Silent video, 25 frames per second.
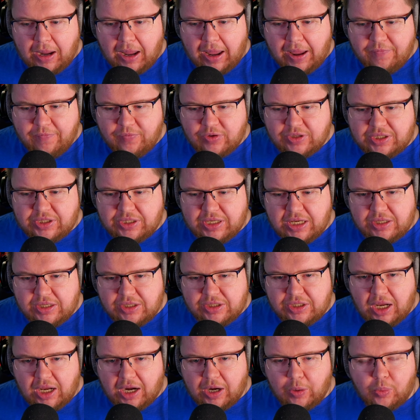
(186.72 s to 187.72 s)
Ever
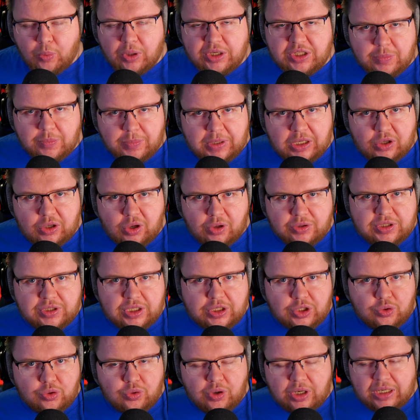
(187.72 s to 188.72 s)
since I wanted to be a
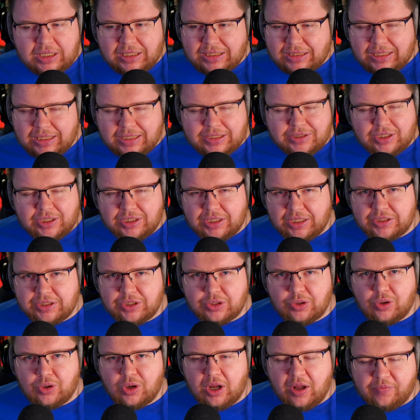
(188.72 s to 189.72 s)
content creator years and years
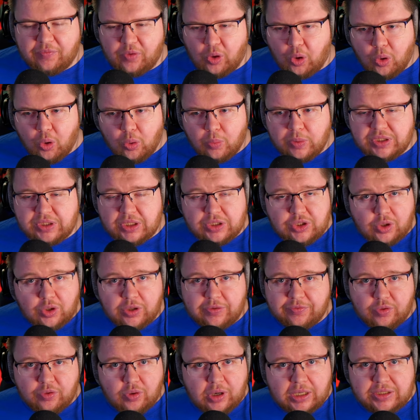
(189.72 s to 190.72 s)
ago, I've always enjoyed
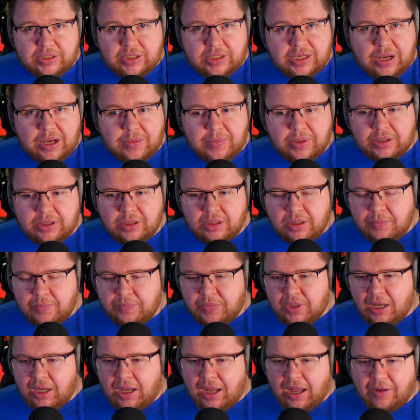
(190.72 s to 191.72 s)
variety gaming.
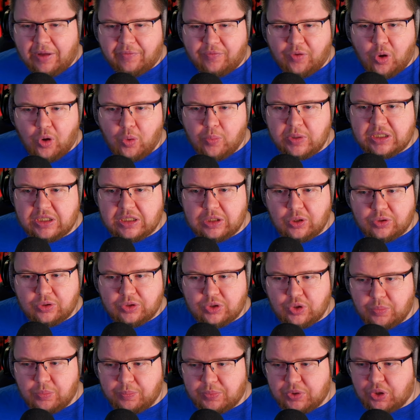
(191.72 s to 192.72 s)
I've always
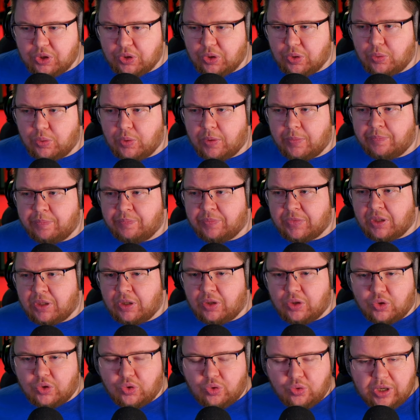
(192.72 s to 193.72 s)
looked up to
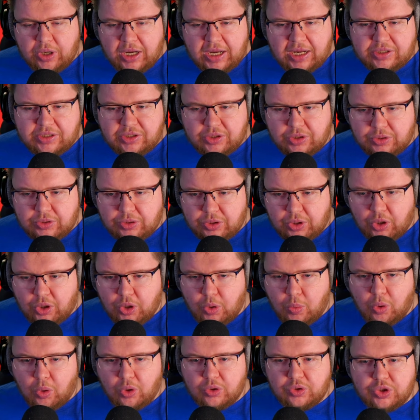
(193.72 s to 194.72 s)
creators
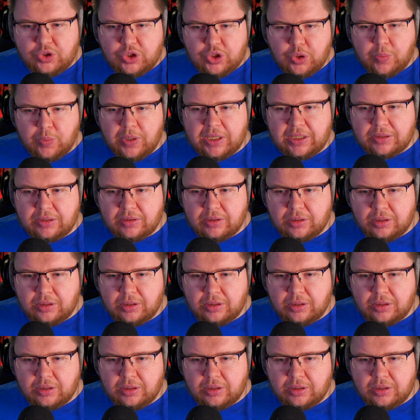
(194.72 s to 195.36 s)
who are doing